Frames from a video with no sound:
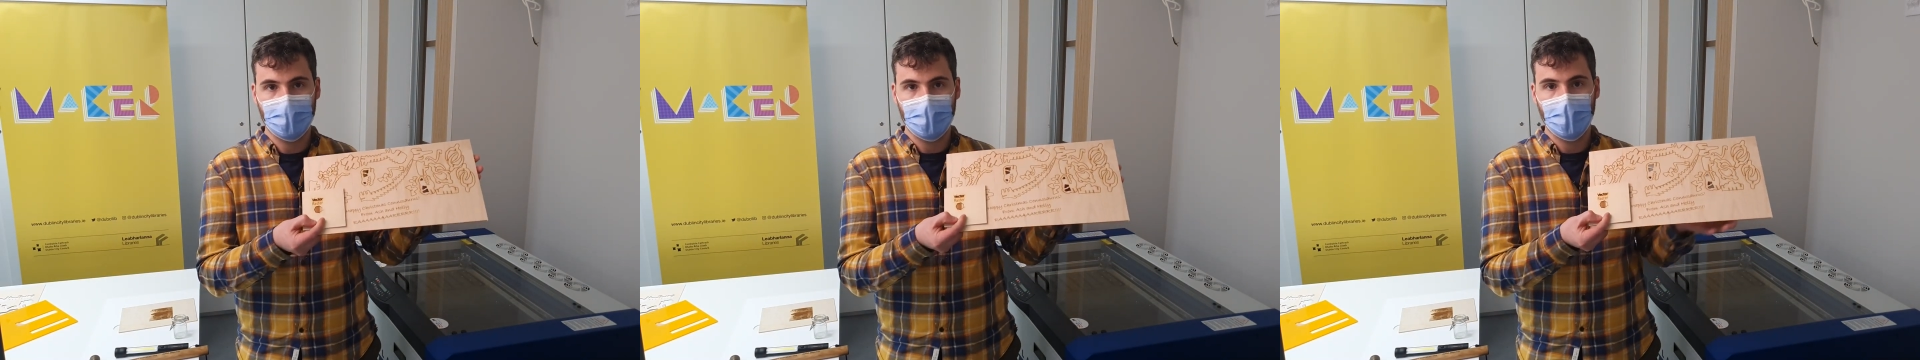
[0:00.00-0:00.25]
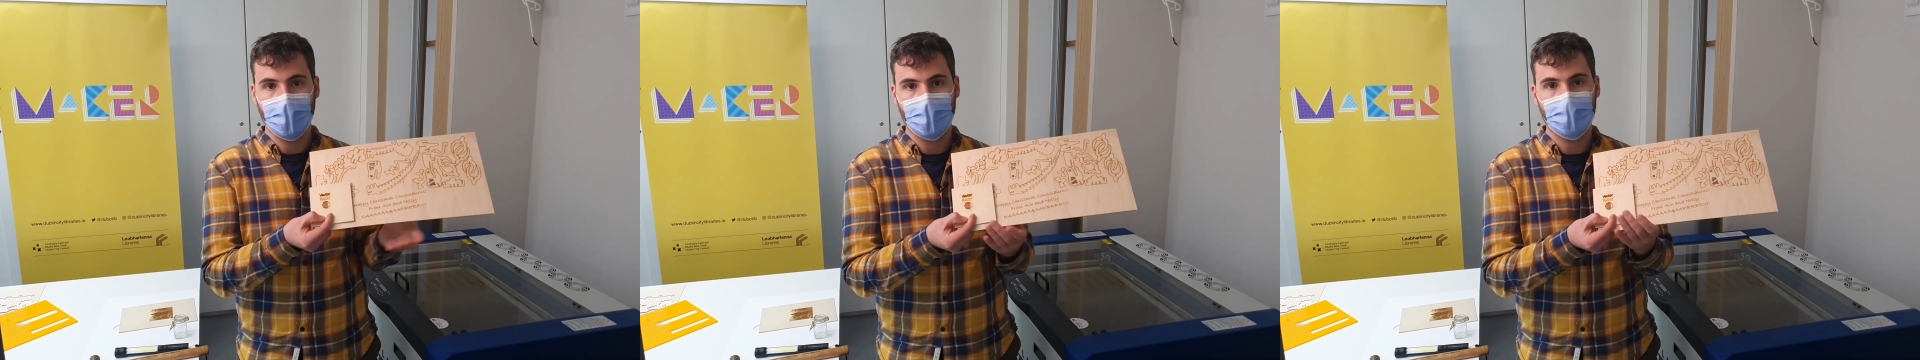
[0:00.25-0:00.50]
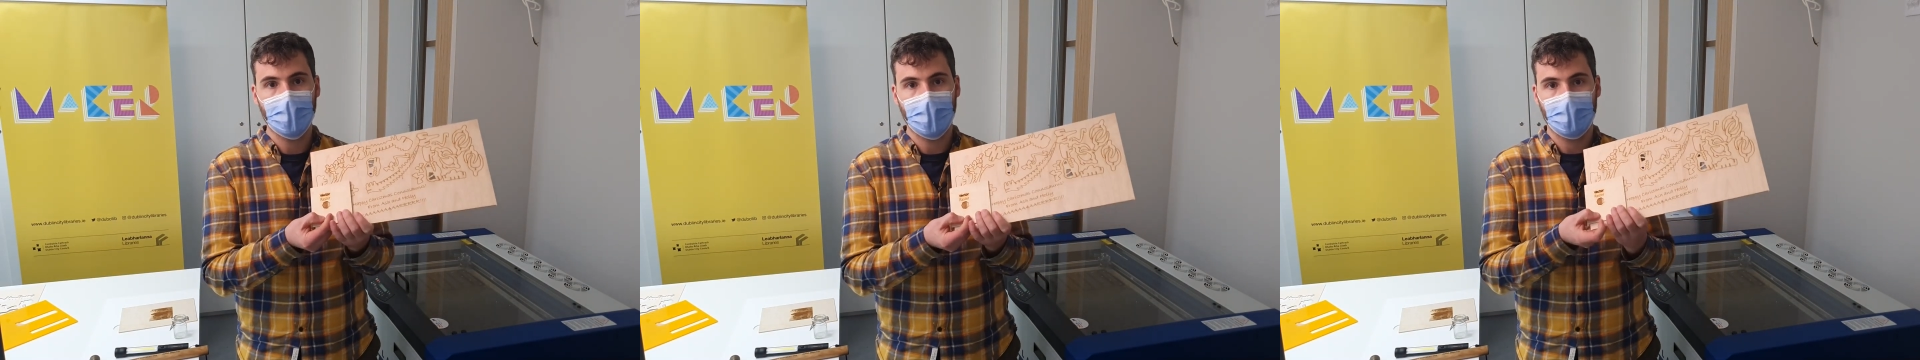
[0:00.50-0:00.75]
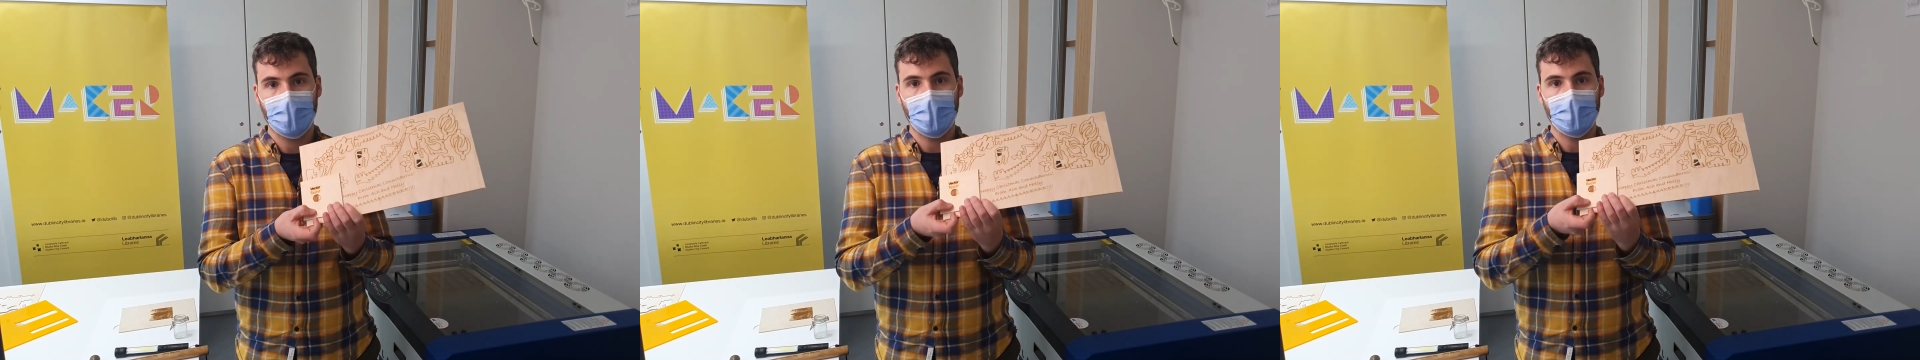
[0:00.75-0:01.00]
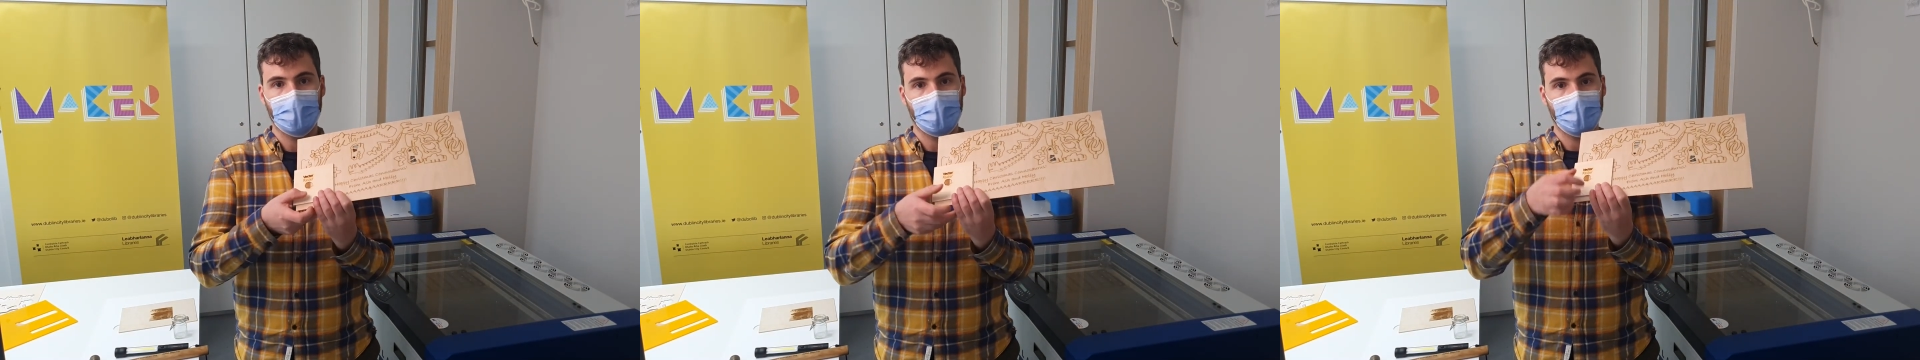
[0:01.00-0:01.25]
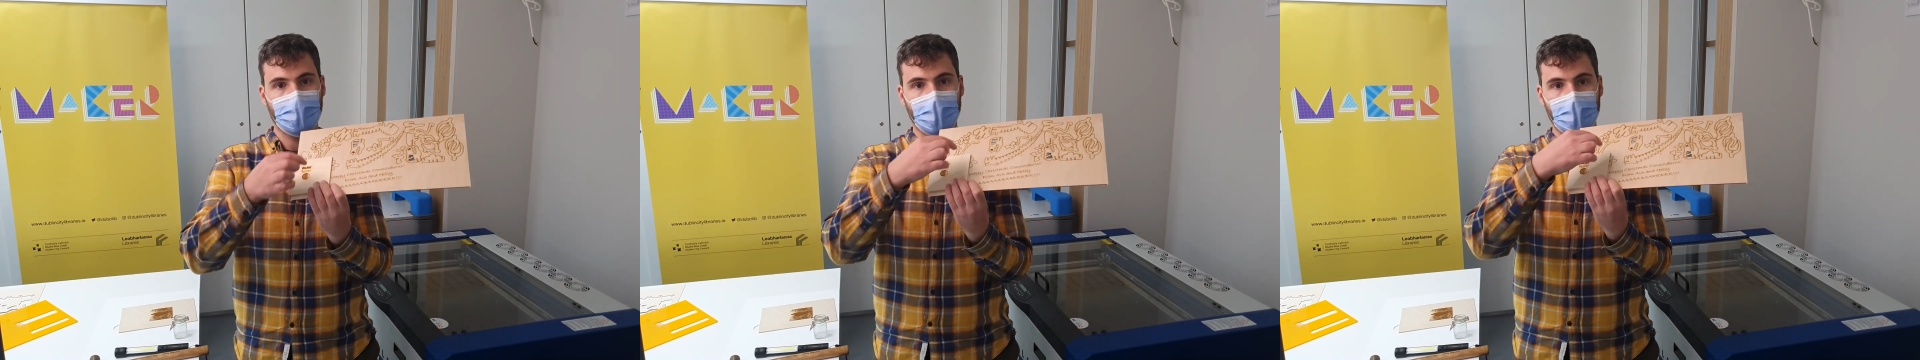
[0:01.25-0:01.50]
cut by the laser
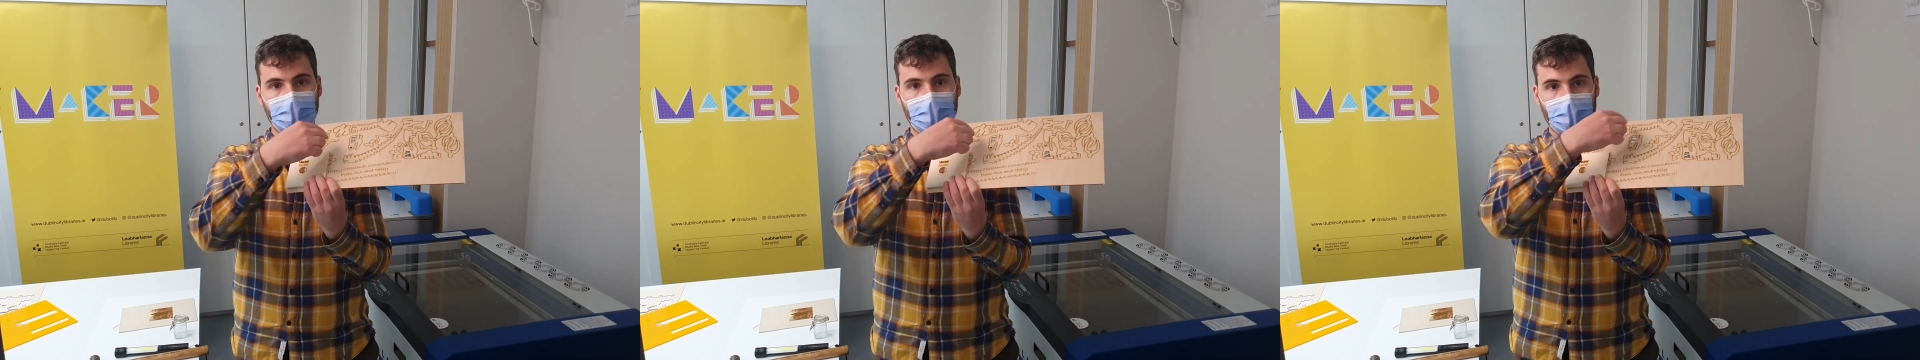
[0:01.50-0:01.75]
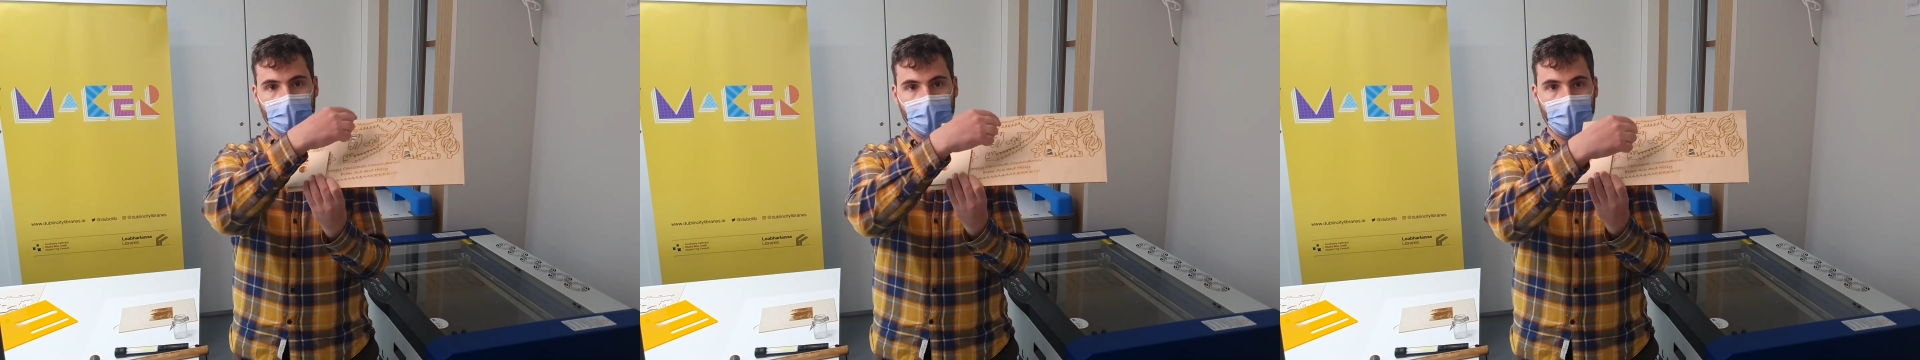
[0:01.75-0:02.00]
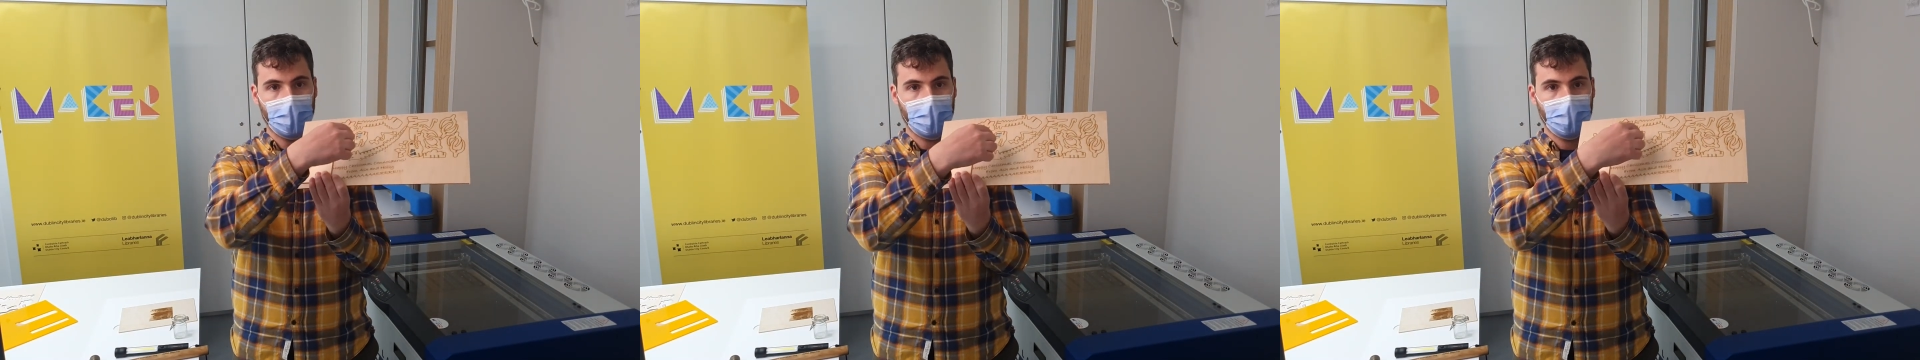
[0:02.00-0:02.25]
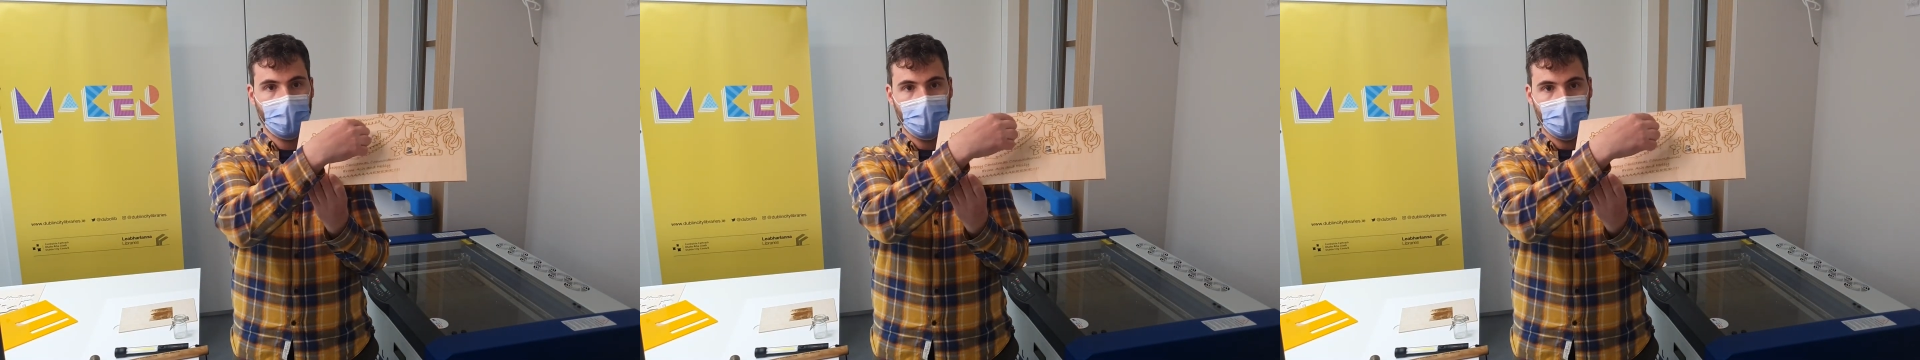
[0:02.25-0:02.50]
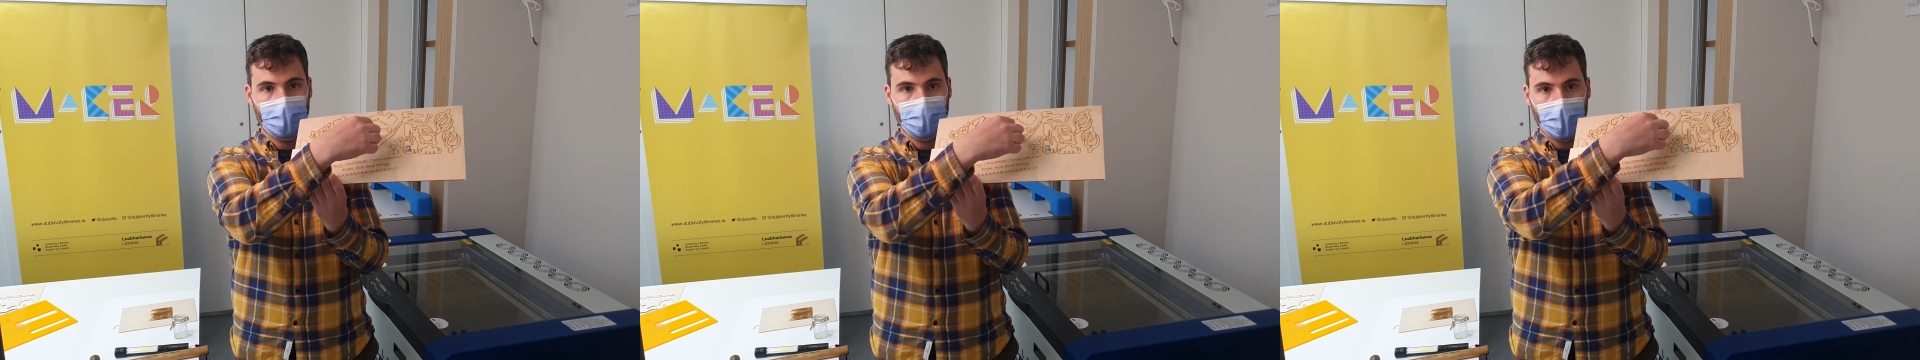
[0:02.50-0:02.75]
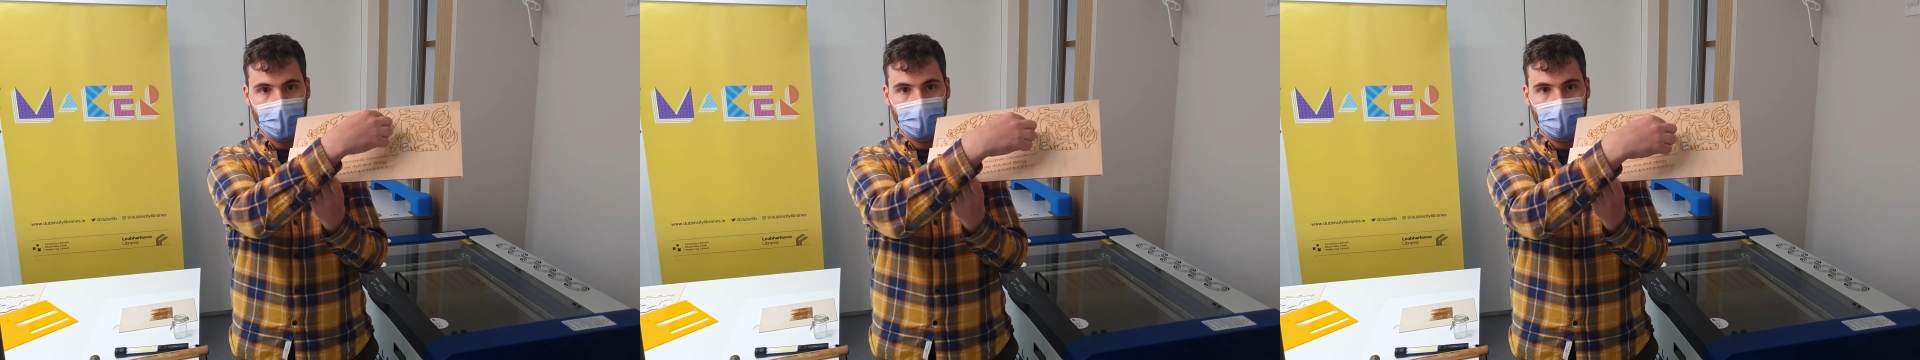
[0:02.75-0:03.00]
following a line or a
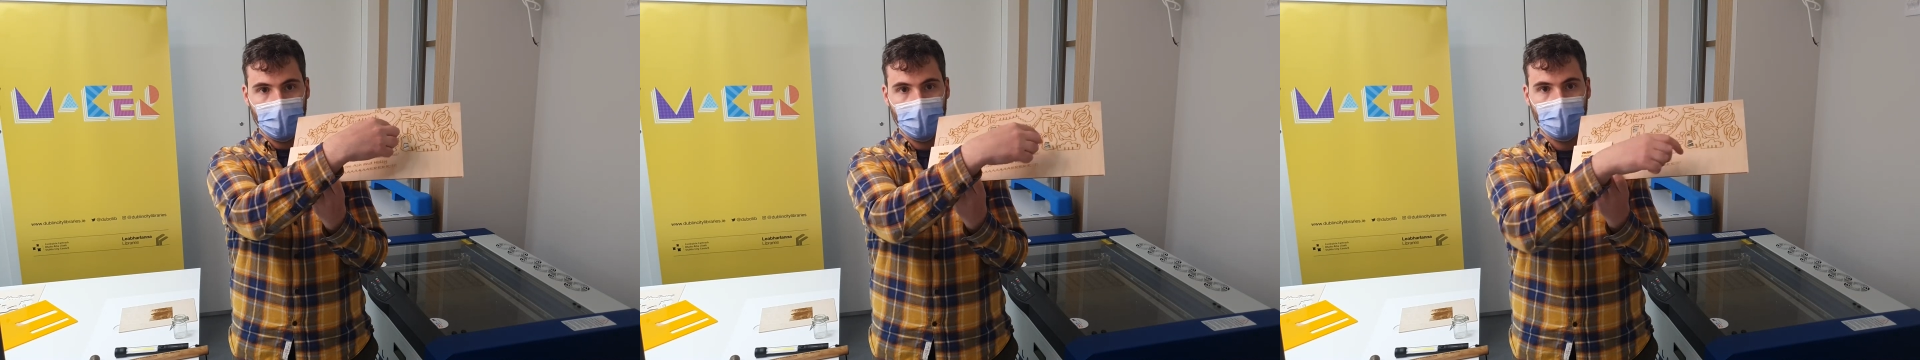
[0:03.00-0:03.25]
vector.